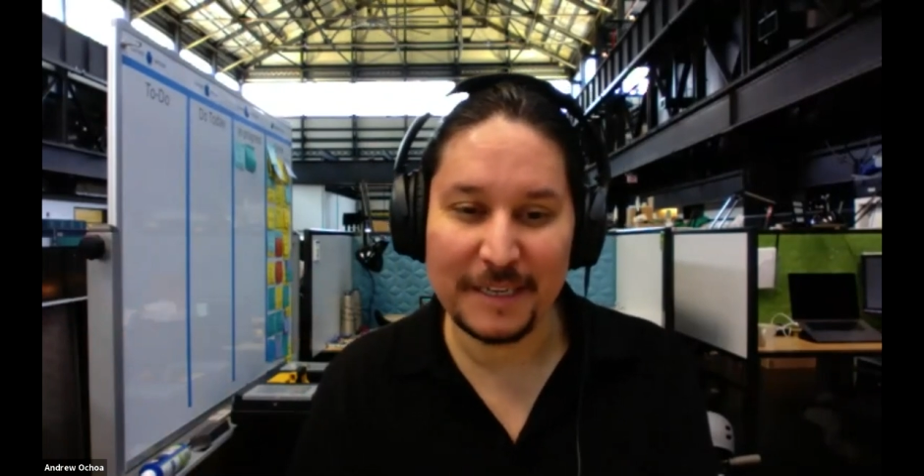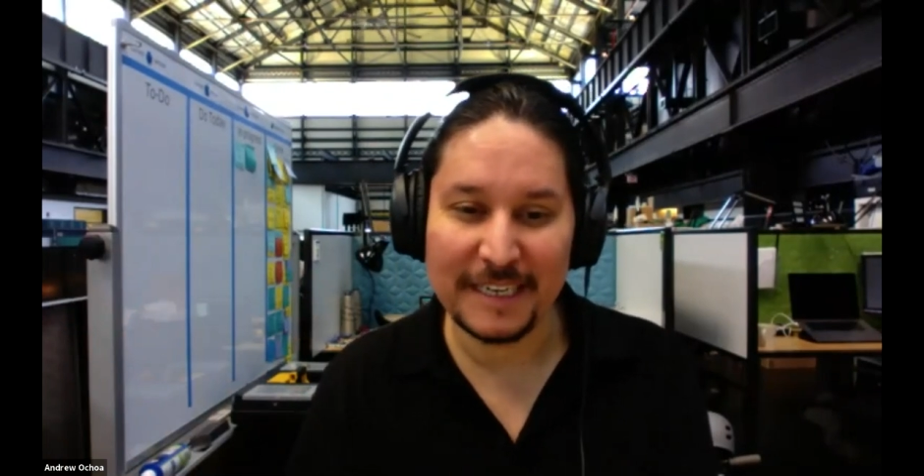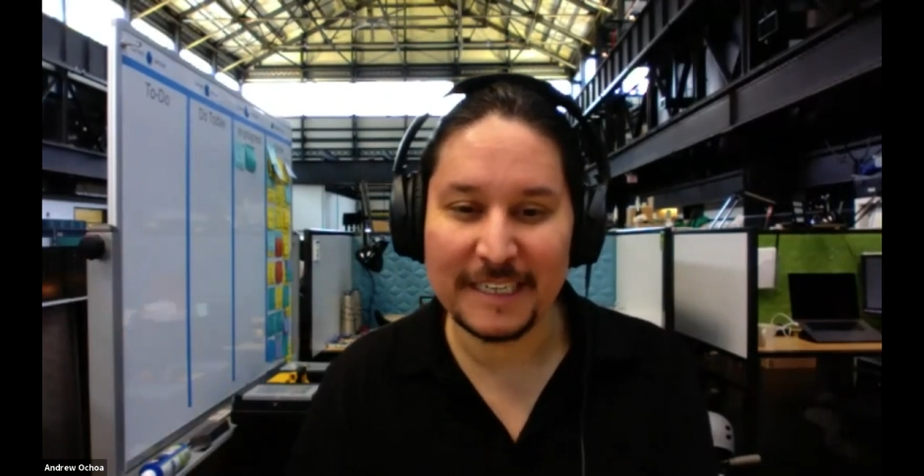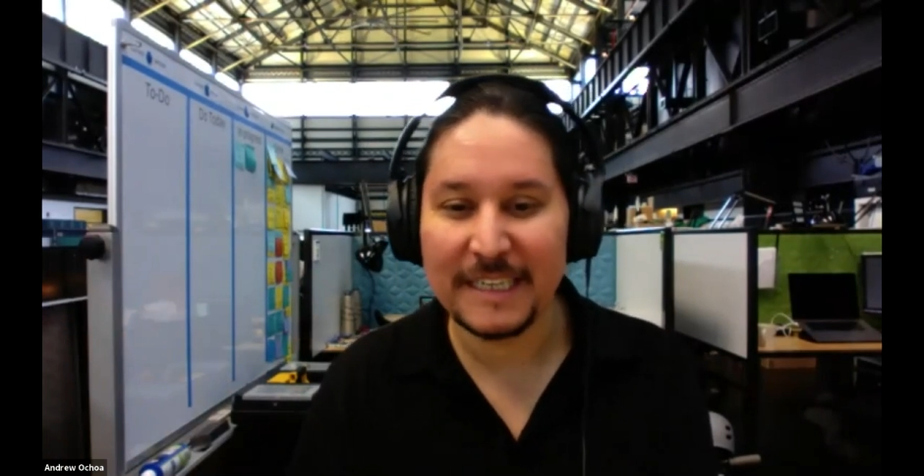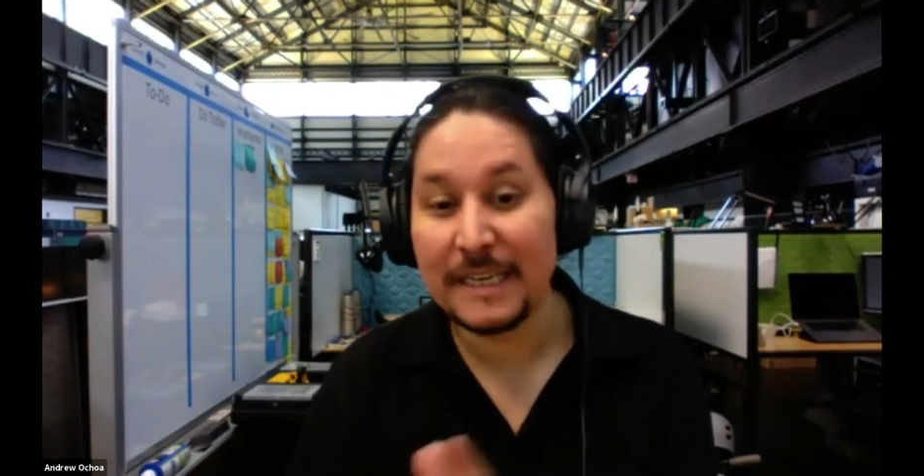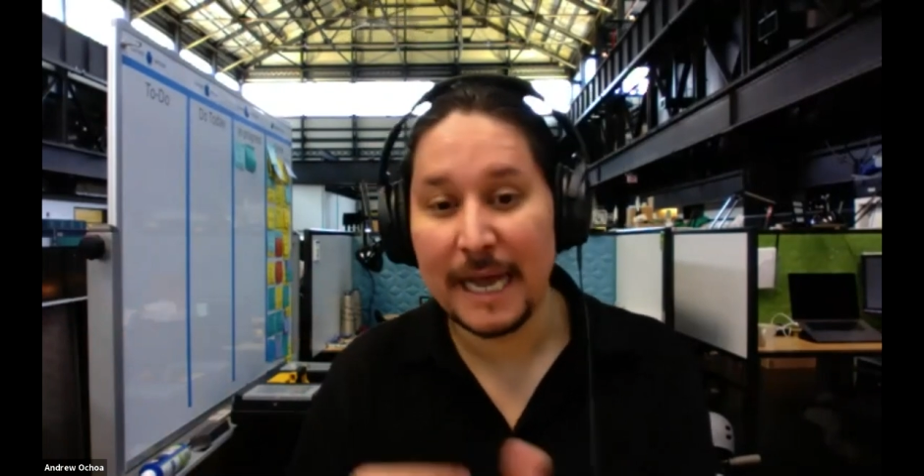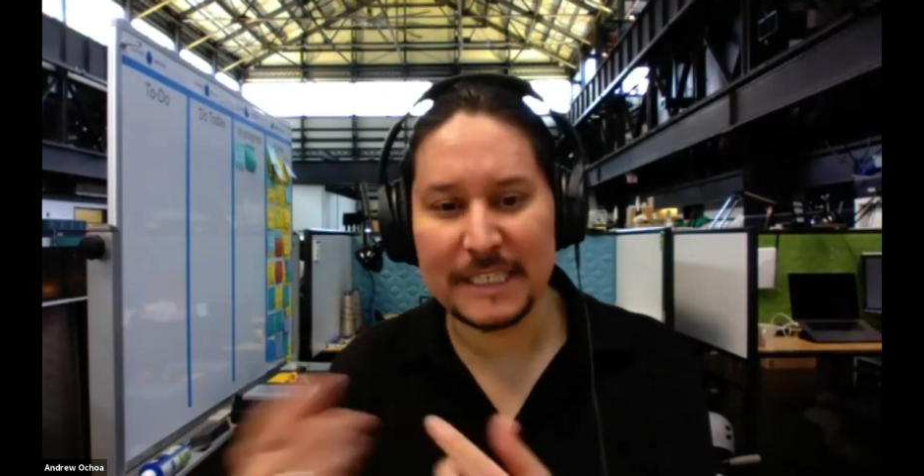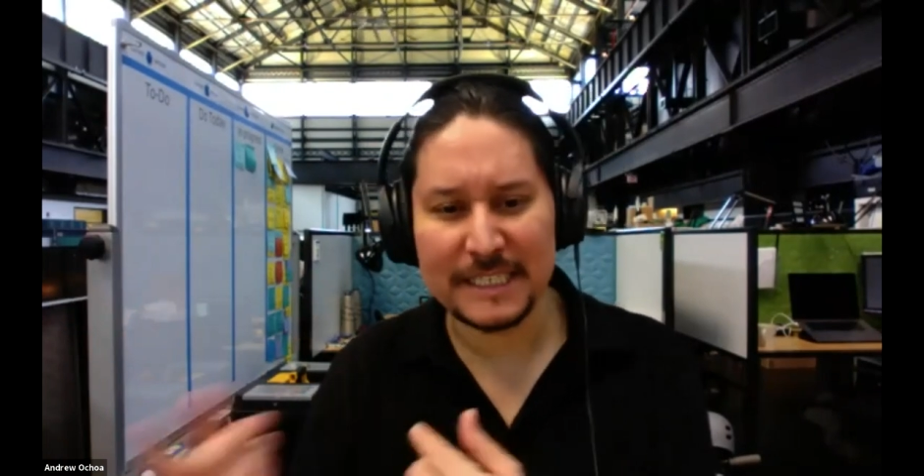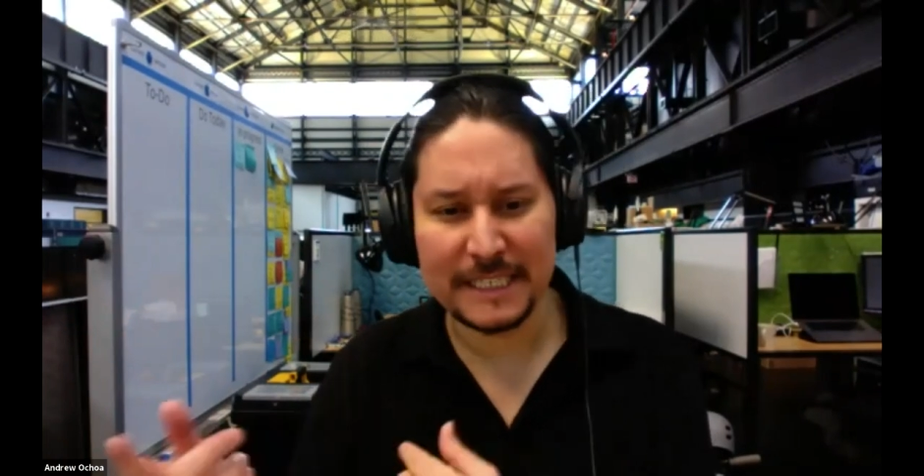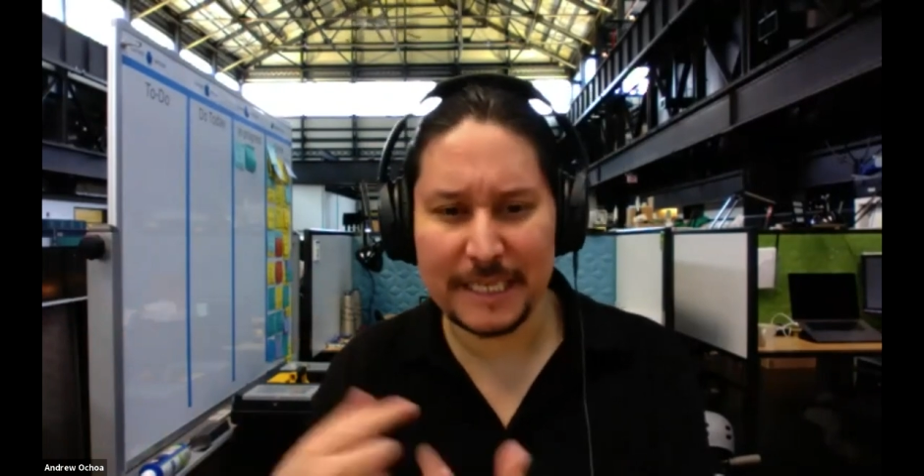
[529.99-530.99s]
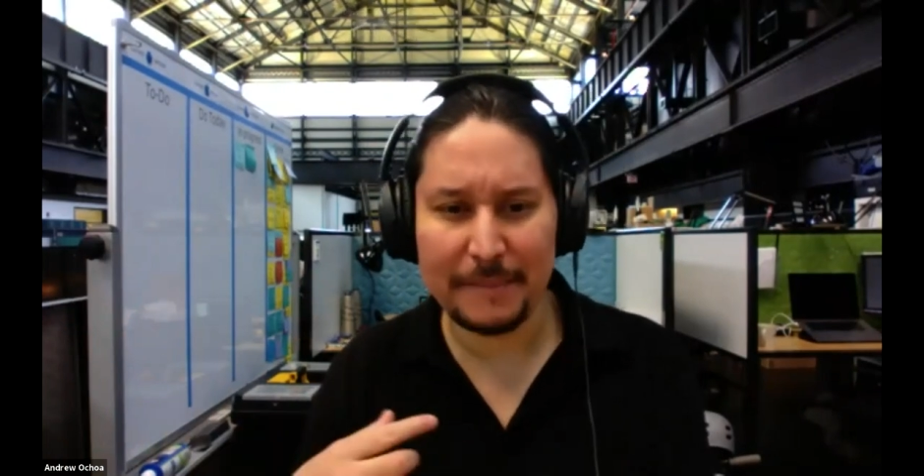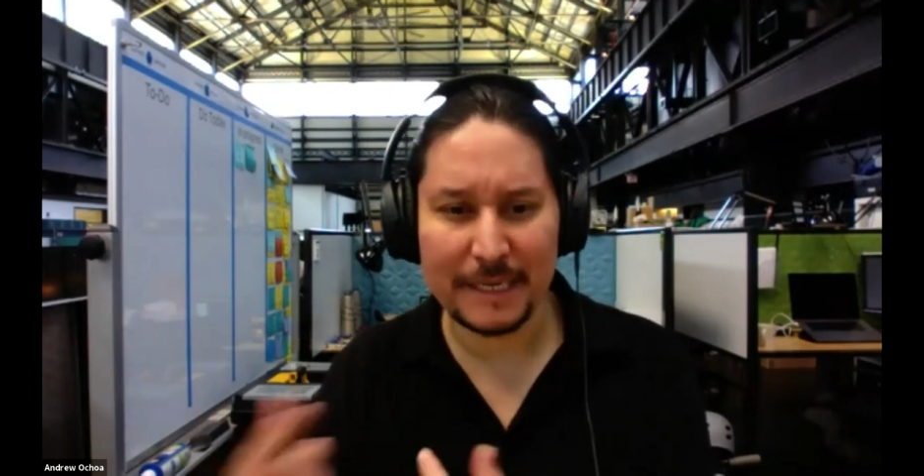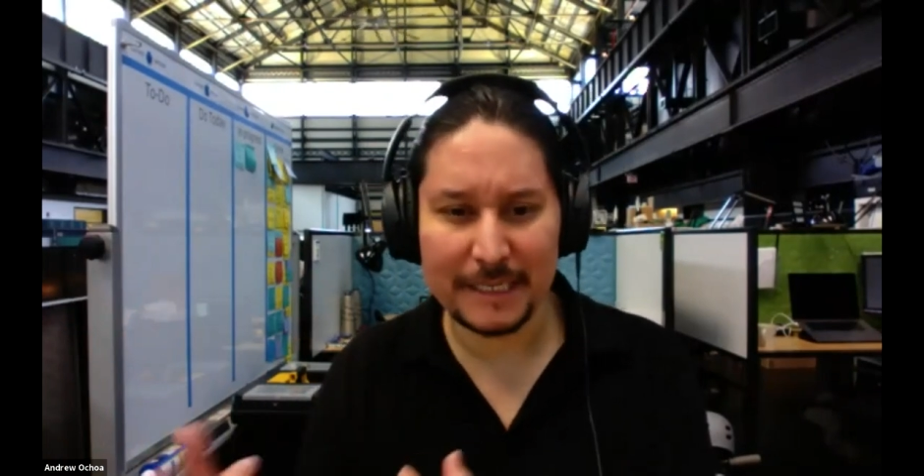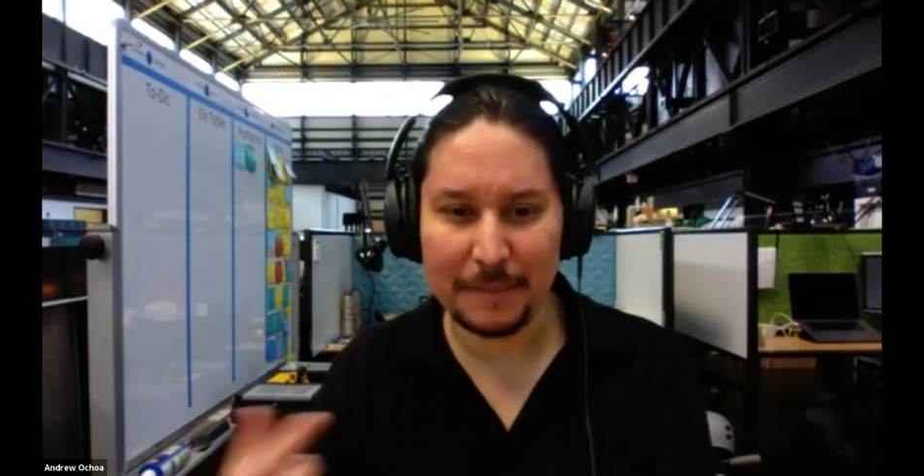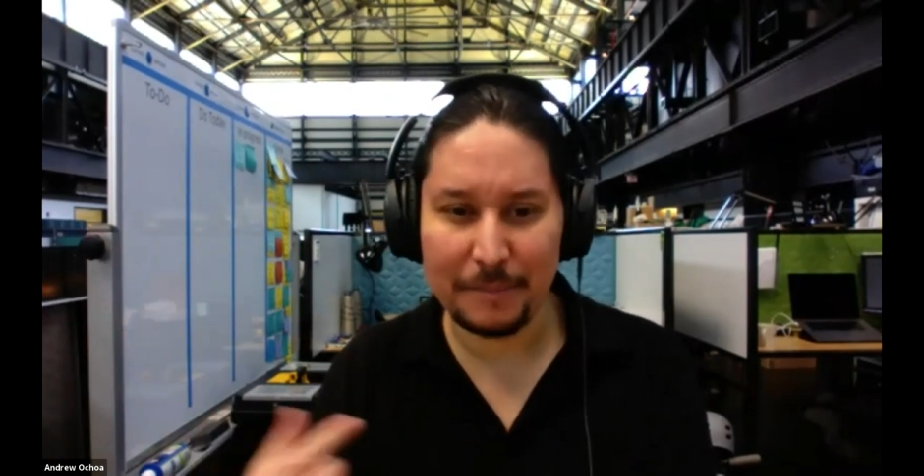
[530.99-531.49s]
And actually, I think you came
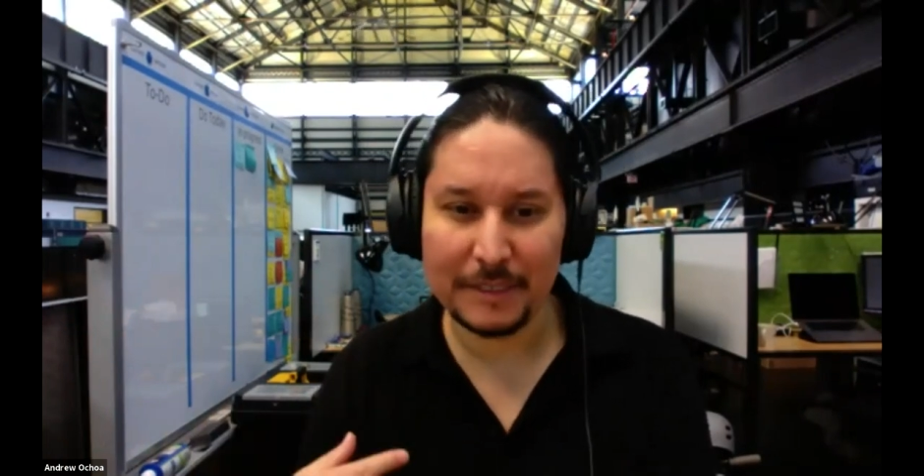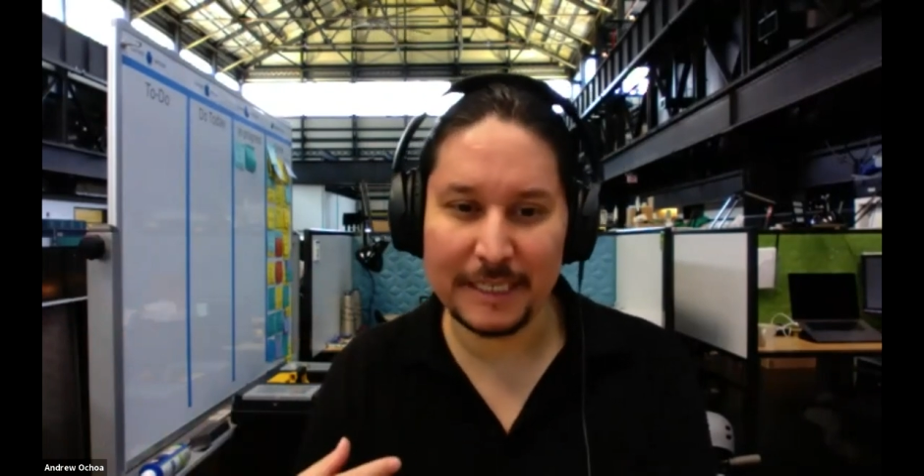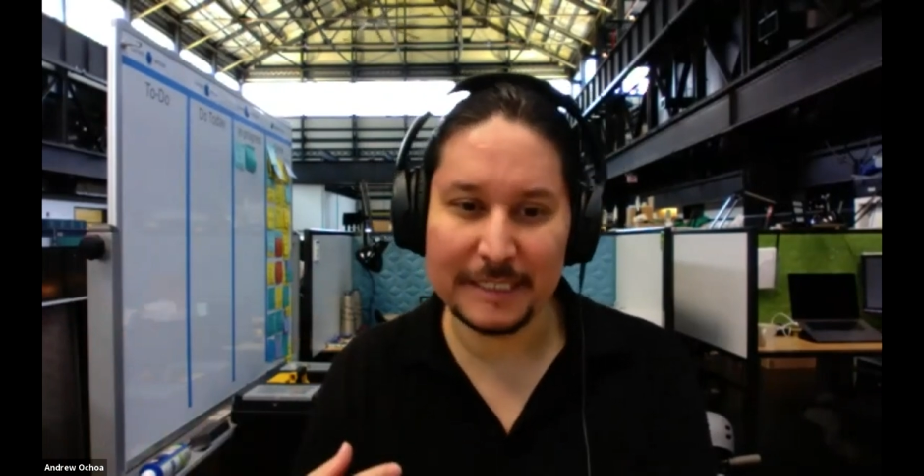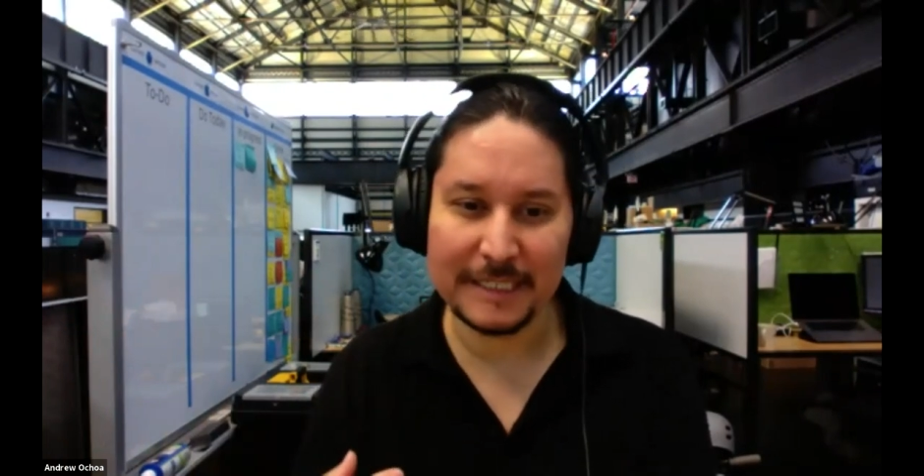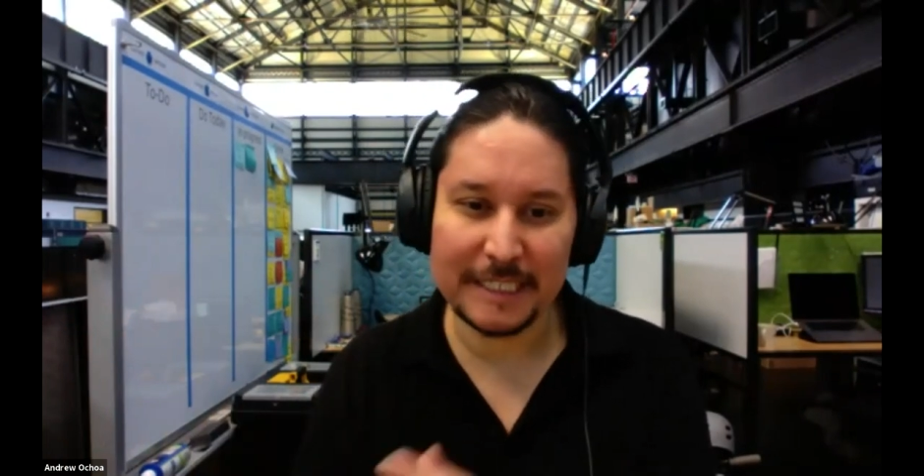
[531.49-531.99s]
back a couple of days.